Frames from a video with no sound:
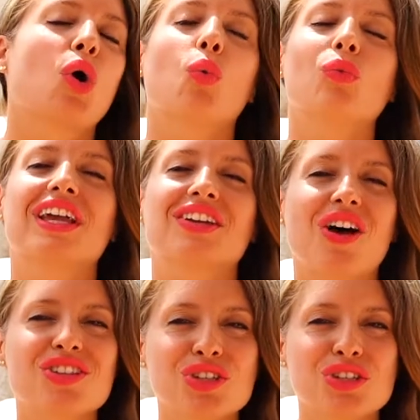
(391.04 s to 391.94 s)
We can
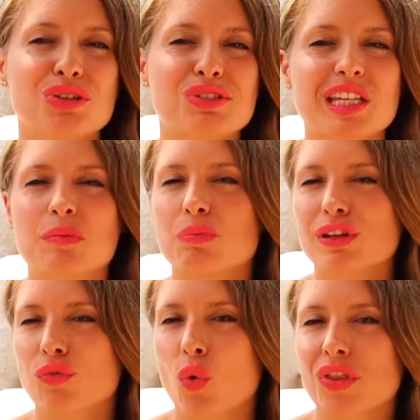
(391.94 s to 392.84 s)
also use it
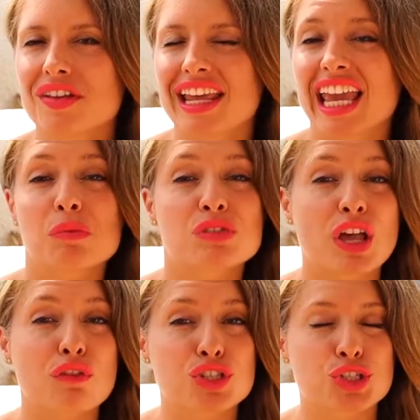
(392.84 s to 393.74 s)
before the names
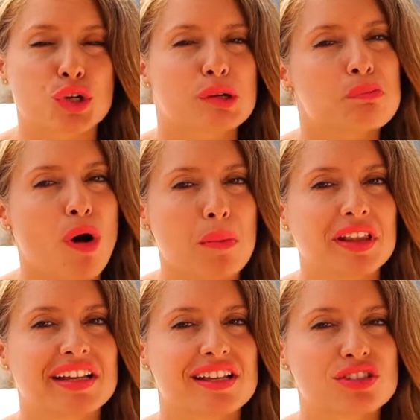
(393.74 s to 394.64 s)
of certain
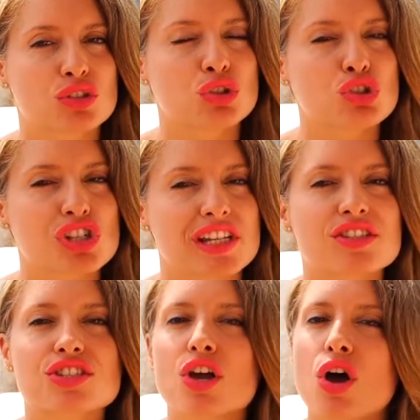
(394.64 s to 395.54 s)
public
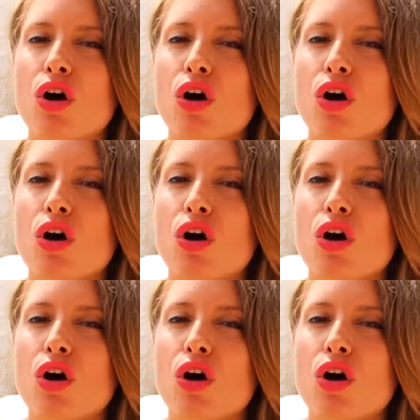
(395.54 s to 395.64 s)
institutions.